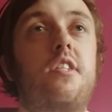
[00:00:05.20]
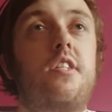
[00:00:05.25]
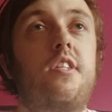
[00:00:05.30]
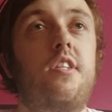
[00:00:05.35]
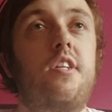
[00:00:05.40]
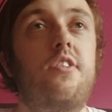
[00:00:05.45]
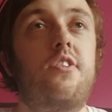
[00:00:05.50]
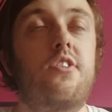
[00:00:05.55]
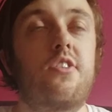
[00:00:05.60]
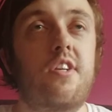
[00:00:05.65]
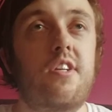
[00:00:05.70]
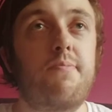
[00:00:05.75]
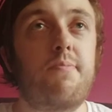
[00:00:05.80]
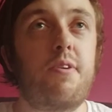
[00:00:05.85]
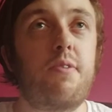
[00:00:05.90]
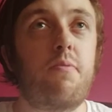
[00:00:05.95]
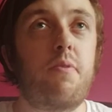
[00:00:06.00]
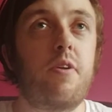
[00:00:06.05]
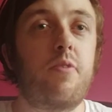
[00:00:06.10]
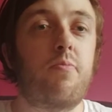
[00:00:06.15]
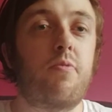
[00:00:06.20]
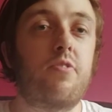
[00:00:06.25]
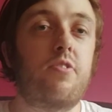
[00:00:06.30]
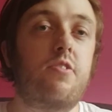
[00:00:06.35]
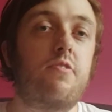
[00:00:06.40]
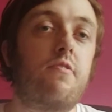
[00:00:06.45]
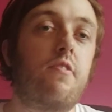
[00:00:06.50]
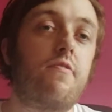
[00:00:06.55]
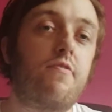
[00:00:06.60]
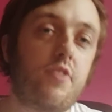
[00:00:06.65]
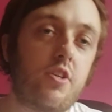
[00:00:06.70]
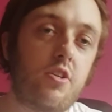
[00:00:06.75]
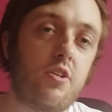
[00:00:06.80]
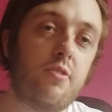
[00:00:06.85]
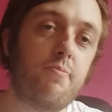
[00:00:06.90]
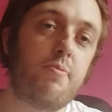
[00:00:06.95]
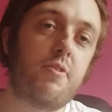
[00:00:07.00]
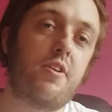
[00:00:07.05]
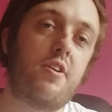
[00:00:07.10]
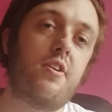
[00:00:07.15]
this is going to be a weird one to review
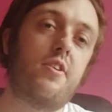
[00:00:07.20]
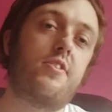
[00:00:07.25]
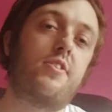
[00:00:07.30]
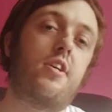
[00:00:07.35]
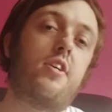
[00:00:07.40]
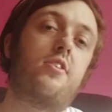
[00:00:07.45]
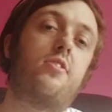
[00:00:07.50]
because